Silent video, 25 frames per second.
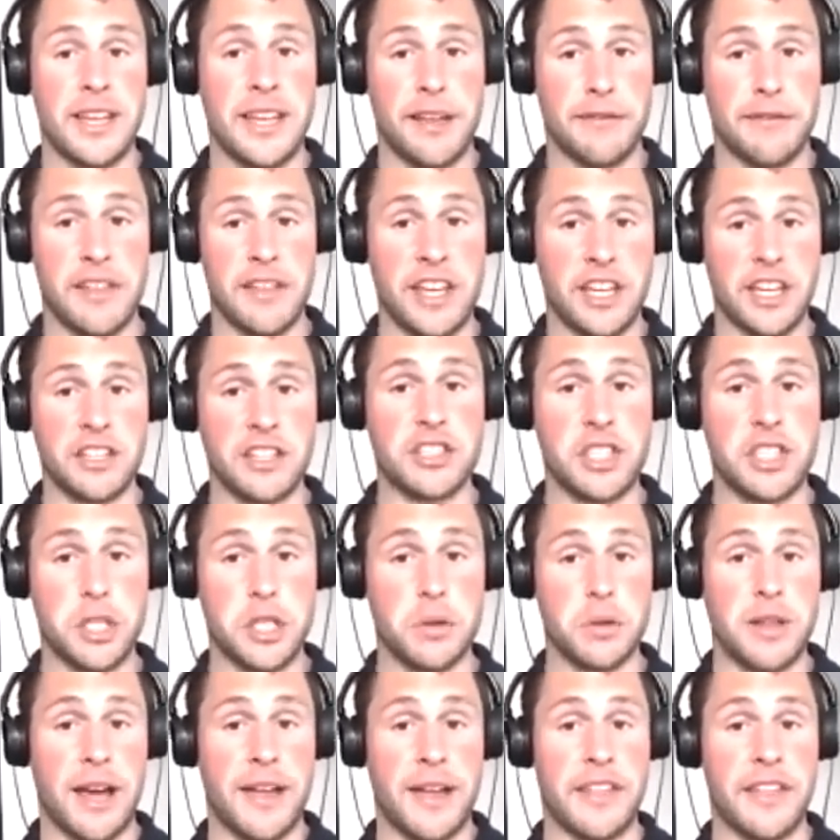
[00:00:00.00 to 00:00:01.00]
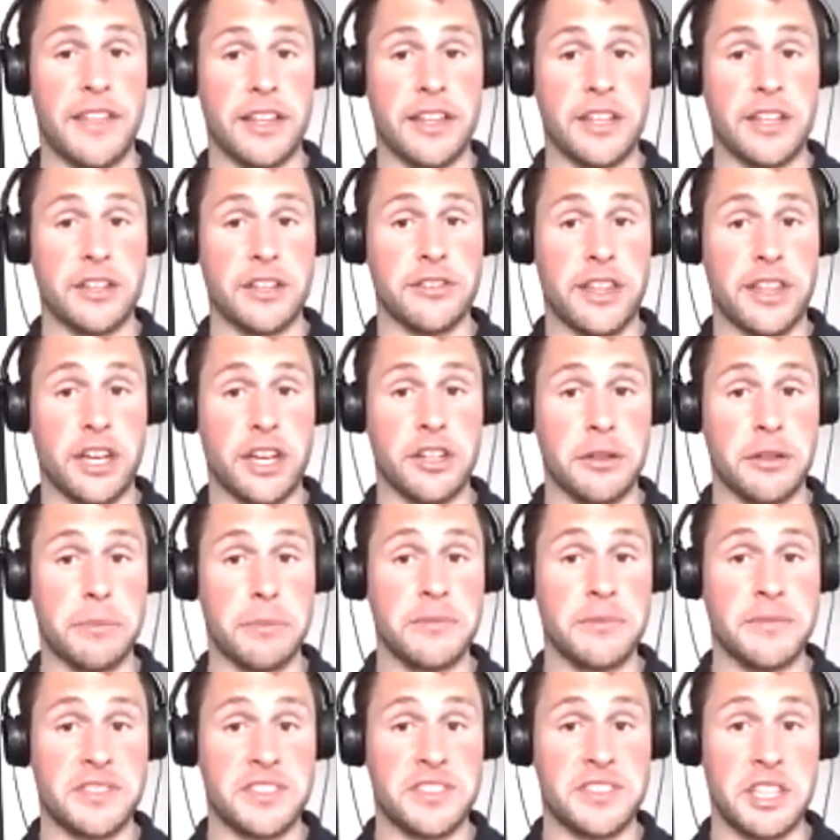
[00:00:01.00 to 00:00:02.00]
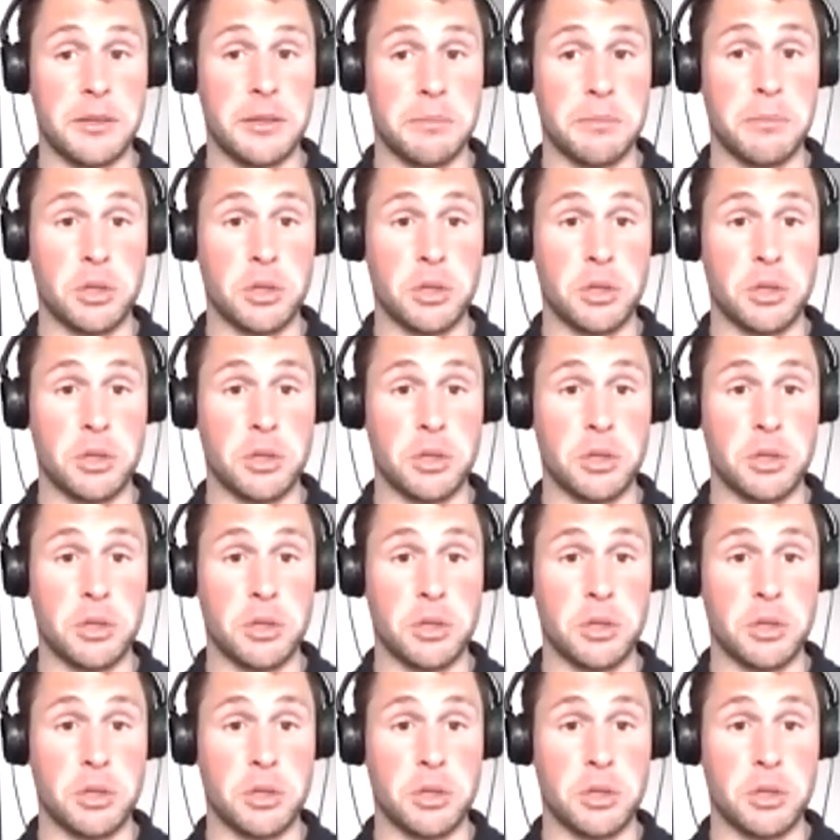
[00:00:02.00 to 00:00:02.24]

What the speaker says: If they can do that, they're going to see